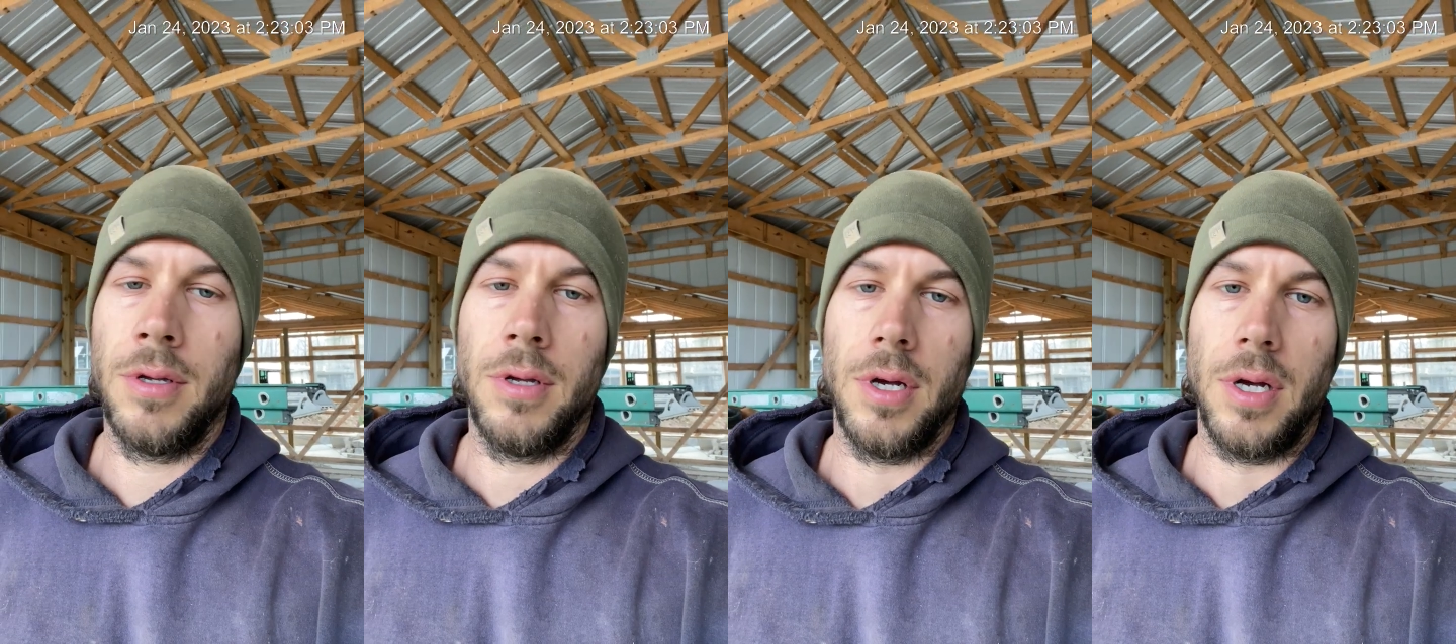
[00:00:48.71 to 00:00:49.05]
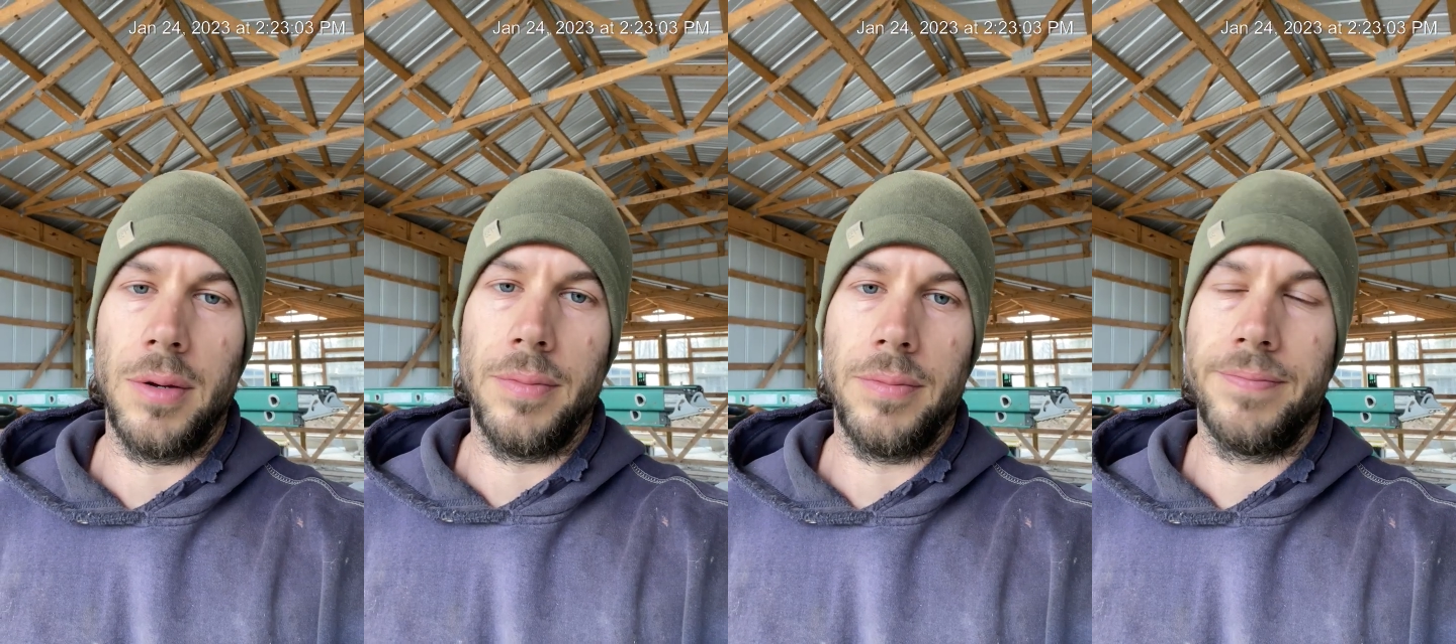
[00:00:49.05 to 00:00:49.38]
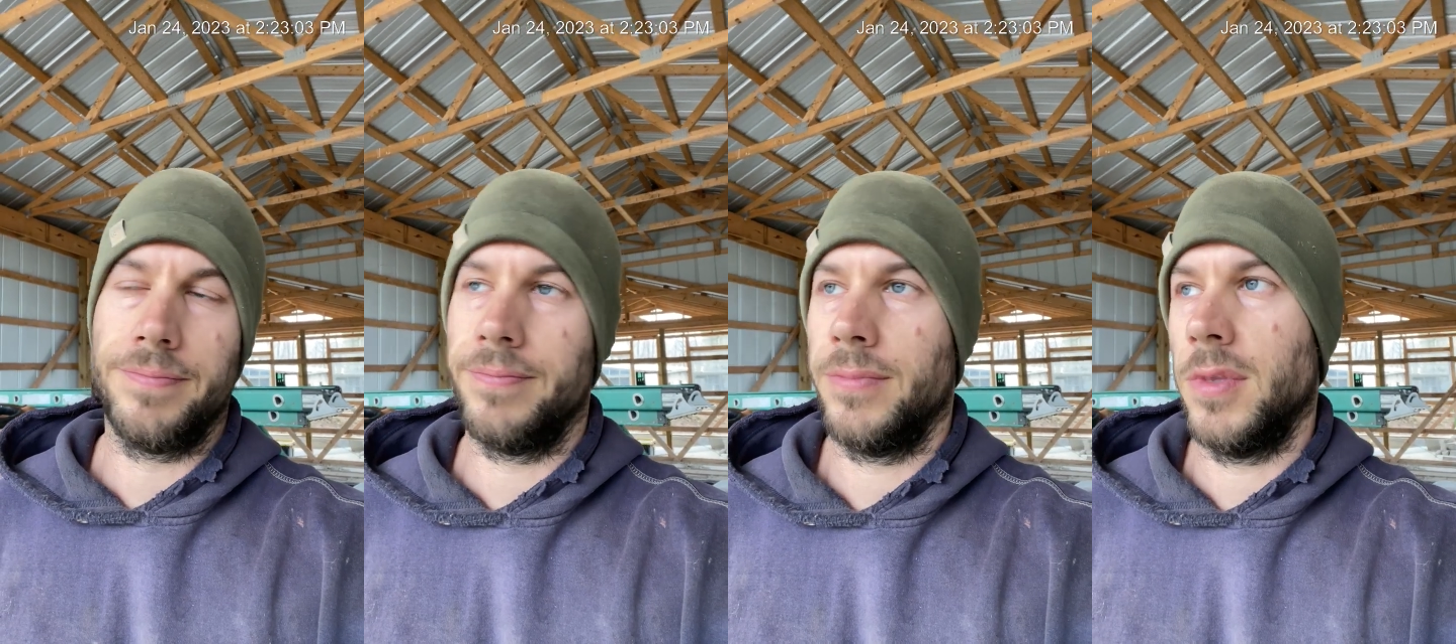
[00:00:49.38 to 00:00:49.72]

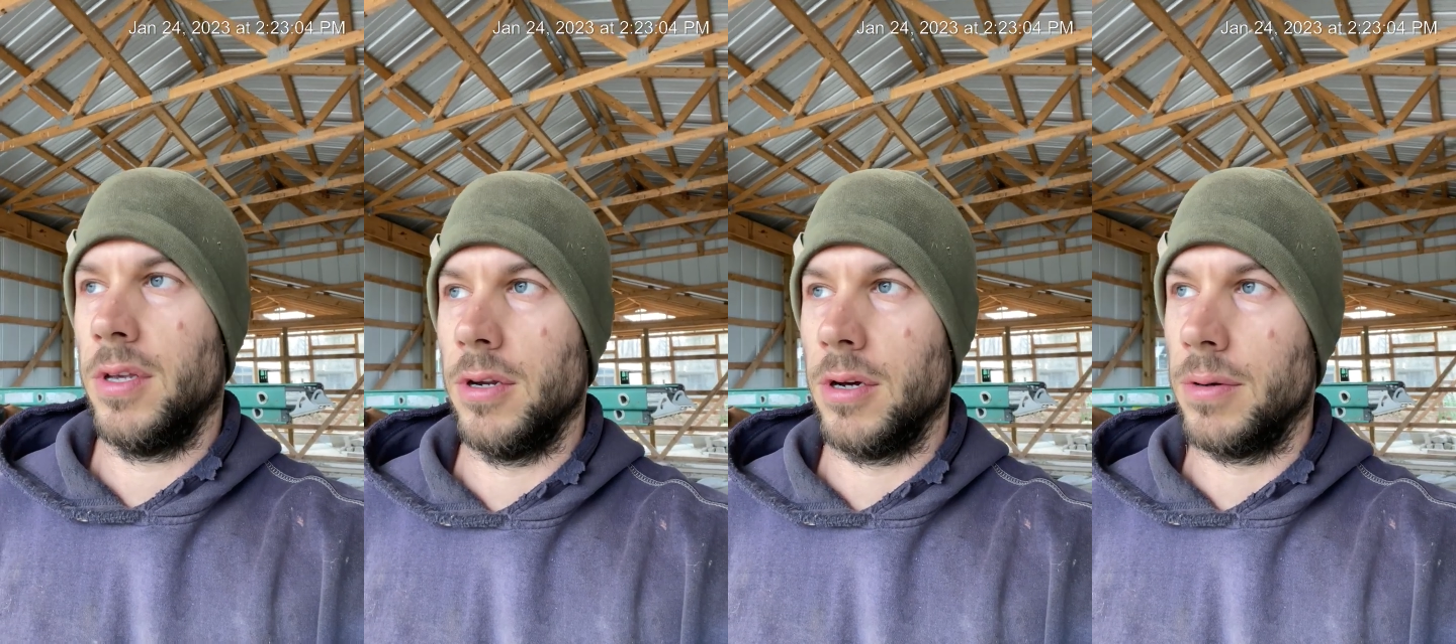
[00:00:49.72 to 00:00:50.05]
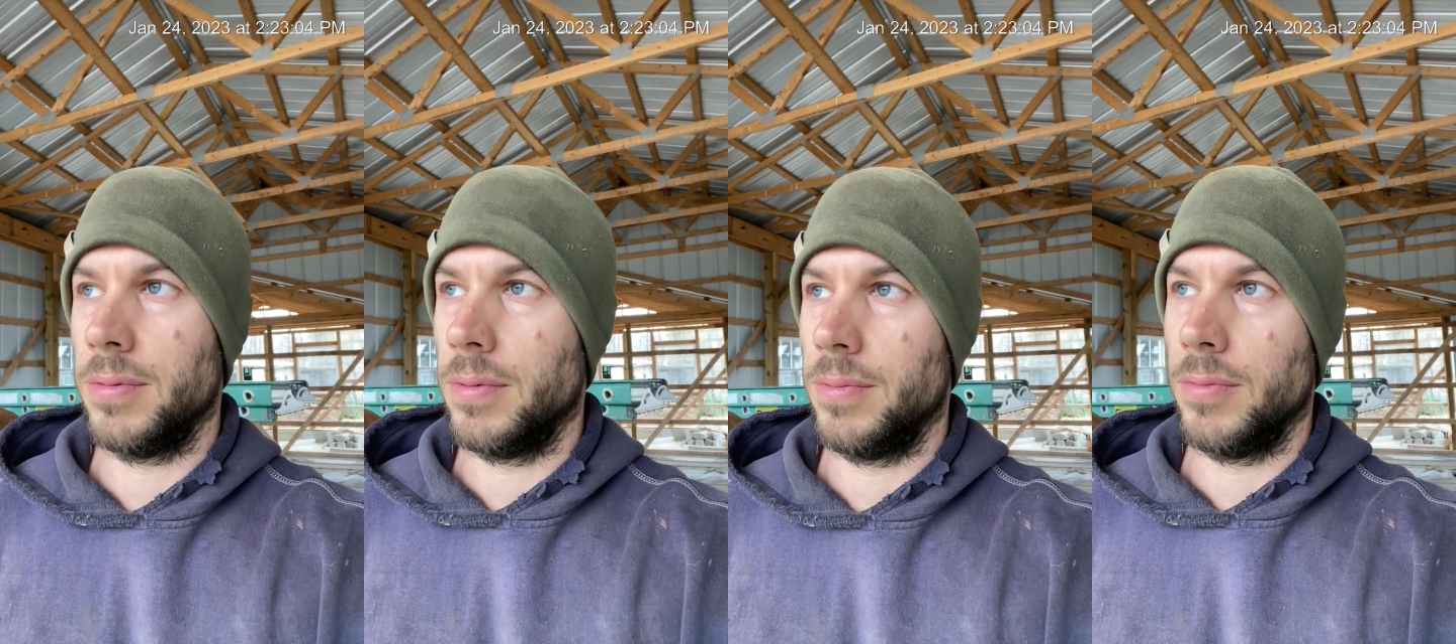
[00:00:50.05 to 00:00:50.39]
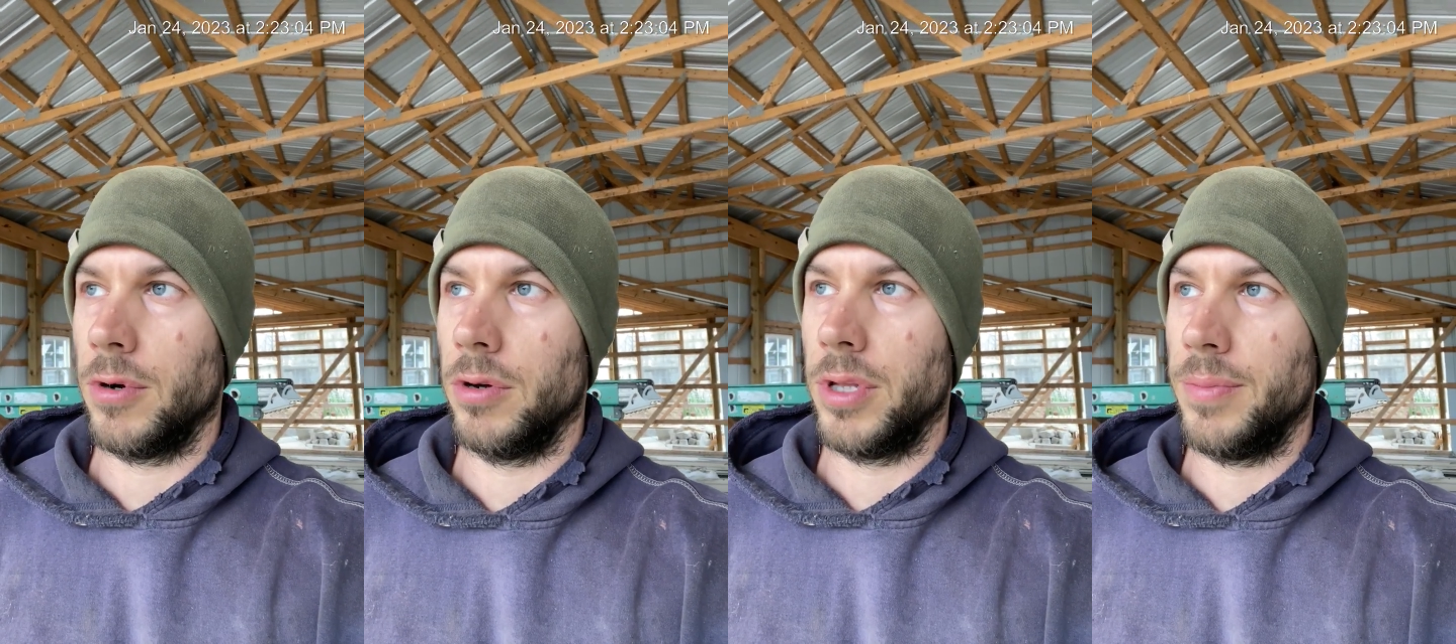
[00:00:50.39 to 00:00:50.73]

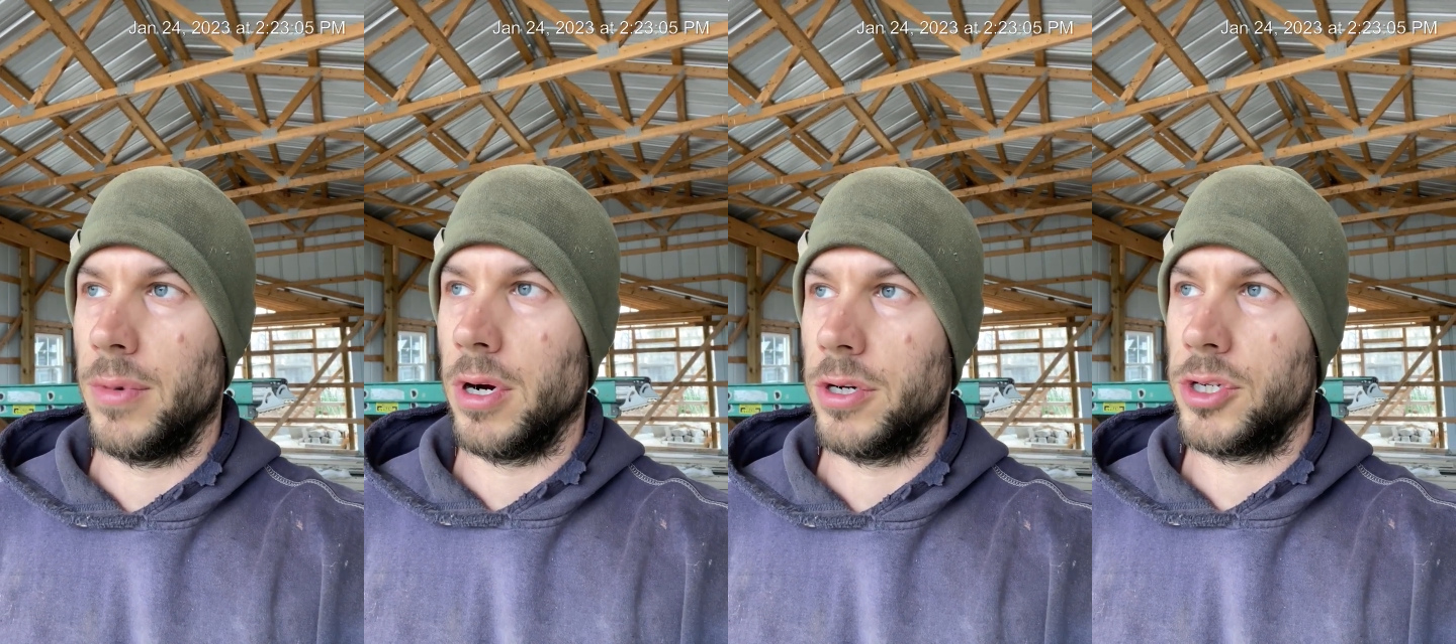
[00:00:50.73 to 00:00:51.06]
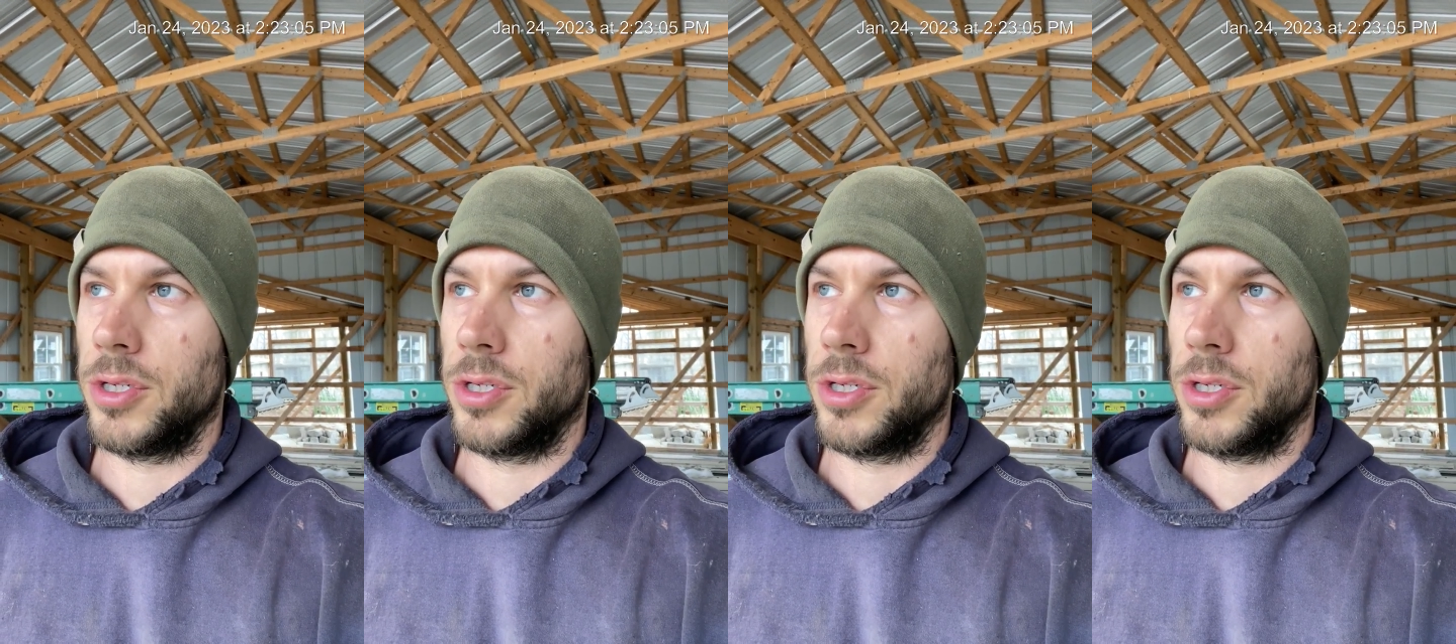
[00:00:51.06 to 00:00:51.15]
Early March